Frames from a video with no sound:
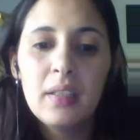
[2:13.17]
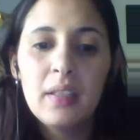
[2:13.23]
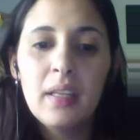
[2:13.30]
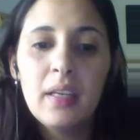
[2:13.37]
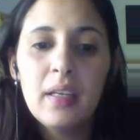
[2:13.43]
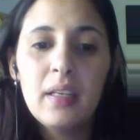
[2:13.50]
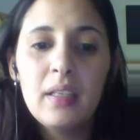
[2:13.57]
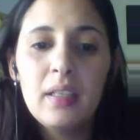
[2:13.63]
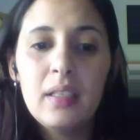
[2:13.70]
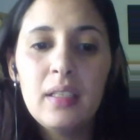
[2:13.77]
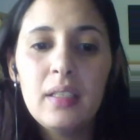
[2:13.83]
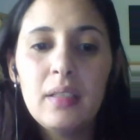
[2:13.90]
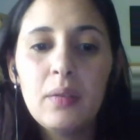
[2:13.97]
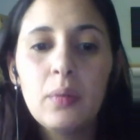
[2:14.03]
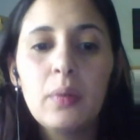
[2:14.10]

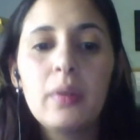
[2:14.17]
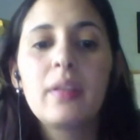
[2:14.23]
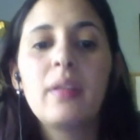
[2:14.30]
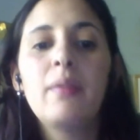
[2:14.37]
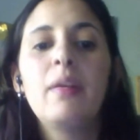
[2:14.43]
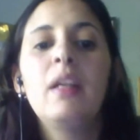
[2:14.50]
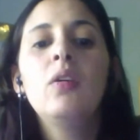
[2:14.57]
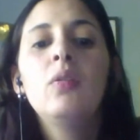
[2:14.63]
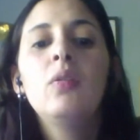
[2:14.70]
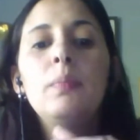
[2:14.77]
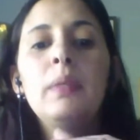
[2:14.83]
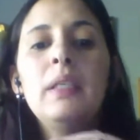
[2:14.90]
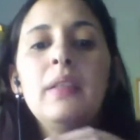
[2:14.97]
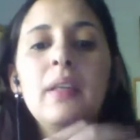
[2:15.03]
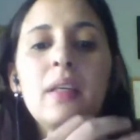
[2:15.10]
They were
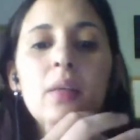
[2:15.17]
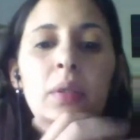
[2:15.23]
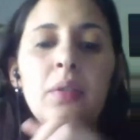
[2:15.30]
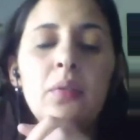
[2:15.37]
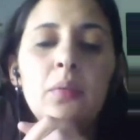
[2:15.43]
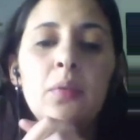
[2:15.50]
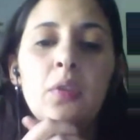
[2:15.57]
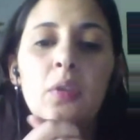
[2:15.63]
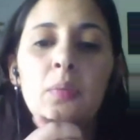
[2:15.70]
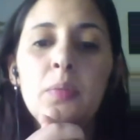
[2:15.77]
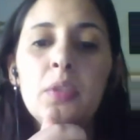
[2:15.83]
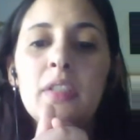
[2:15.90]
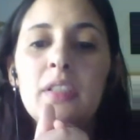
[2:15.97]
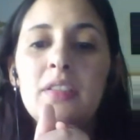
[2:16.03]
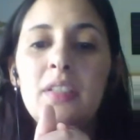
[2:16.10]
developing a quantum
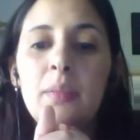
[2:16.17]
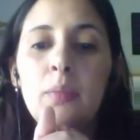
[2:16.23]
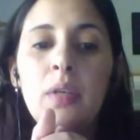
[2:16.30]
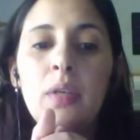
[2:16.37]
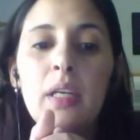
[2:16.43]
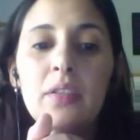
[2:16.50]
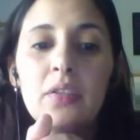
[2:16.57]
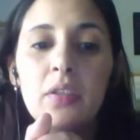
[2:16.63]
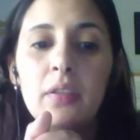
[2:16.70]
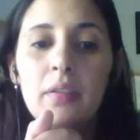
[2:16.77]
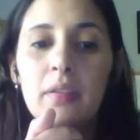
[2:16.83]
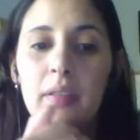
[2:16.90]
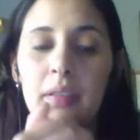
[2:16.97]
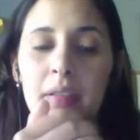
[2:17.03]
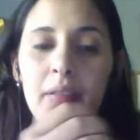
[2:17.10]
computer
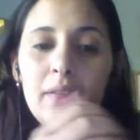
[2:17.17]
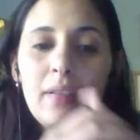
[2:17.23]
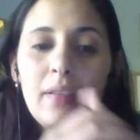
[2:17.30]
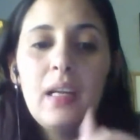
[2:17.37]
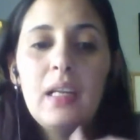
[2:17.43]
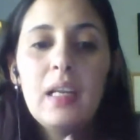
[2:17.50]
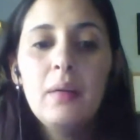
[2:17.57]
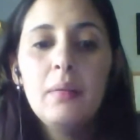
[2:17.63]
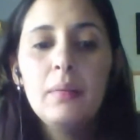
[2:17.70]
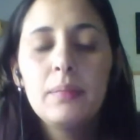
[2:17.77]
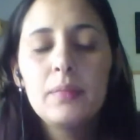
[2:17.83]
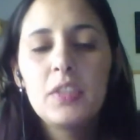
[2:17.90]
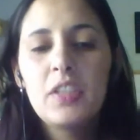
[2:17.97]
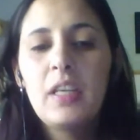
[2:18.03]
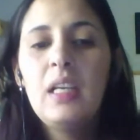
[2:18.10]
simulator in Scilab.
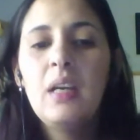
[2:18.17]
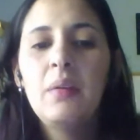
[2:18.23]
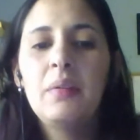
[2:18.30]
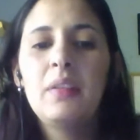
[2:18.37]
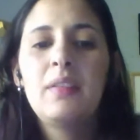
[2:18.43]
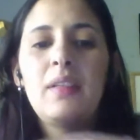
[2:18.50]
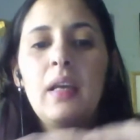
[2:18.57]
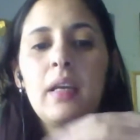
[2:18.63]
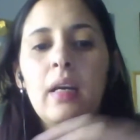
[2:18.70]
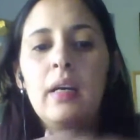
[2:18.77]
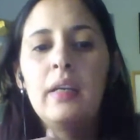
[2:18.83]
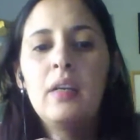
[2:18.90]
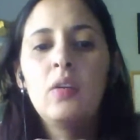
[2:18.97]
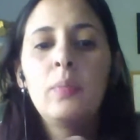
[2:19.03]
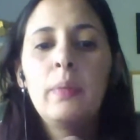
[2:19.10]
Scilab is like
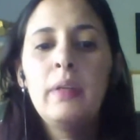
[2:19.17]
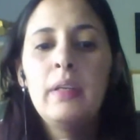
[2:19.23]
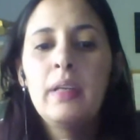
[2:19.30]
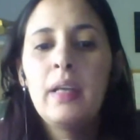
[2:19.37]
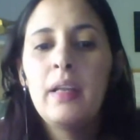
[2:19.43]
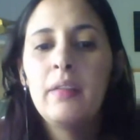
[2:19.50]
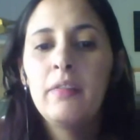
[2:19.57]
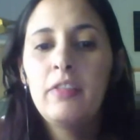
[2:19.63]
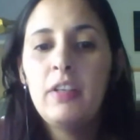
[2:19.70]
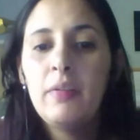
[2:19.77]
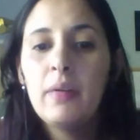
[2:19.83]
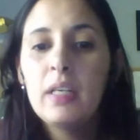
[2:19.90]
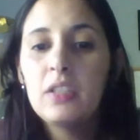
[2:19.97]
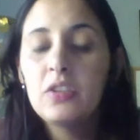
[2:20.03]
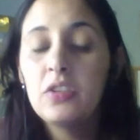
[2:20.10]
an open and free
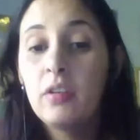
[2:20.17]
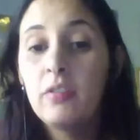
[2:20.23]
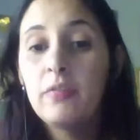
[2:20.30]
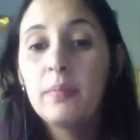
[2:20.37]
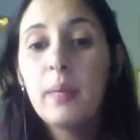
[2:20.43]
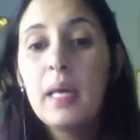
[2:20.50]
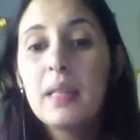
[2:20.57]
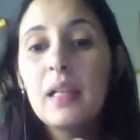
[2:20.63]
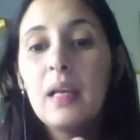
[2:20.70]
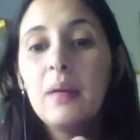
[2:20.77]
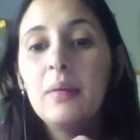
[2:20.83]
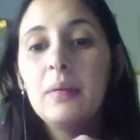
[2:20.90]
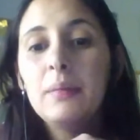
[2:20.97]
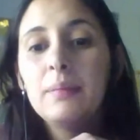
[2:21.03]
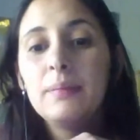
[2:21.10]
version of
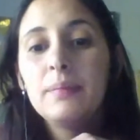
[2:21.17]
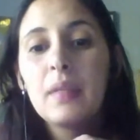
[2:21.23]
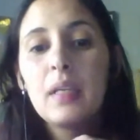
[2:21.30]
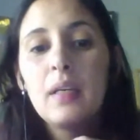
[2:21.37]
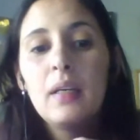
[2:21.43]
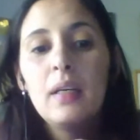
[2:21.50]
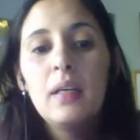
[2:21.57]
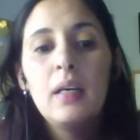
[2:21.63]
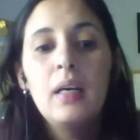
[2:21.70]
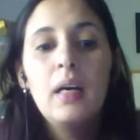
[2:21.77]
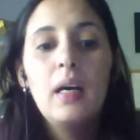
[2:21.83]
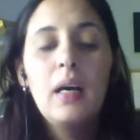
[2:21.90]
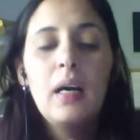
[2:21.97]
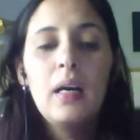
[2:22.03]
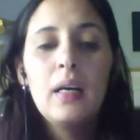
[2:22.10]
MATLAB.
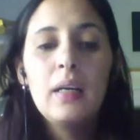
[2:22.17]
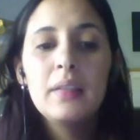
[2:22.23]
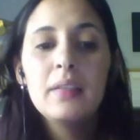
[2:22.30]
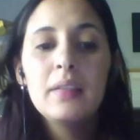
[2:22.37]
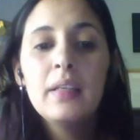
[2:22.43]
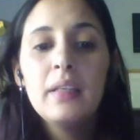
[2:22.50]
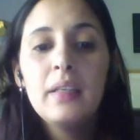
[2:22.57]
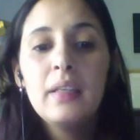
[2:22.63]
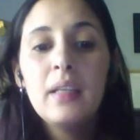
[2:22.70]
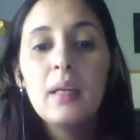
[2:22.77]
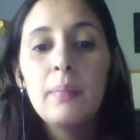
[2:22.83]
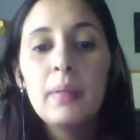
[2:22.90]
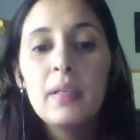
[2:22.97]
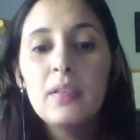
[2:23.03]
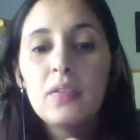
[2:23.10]
And they need a
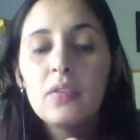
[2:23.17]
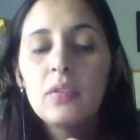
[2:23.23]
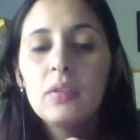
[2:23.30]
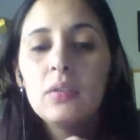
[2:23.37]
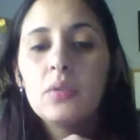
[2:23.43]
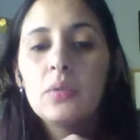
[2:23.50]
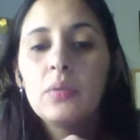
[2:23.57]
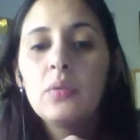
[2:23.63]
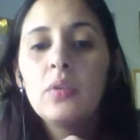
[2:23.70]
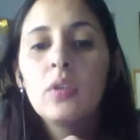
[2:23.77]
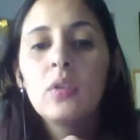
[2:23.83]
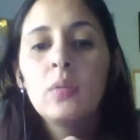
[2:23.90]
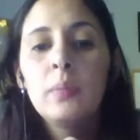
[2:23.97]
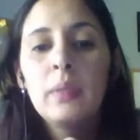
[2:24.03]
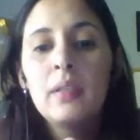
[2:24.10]
person to
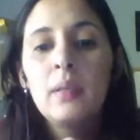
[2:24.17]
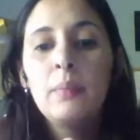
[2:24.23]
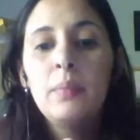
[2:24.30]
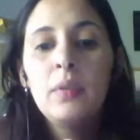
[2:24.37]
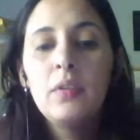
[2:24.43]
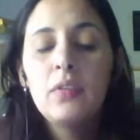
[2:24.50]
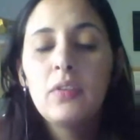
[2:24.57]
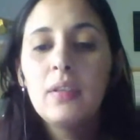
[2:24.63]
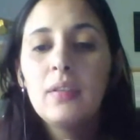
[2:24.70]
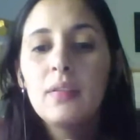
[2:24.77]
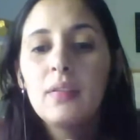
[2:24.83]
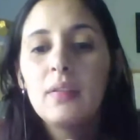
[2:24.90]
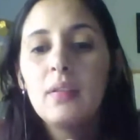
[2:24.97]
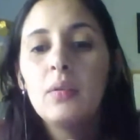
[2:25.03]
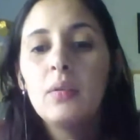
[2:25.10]
document the process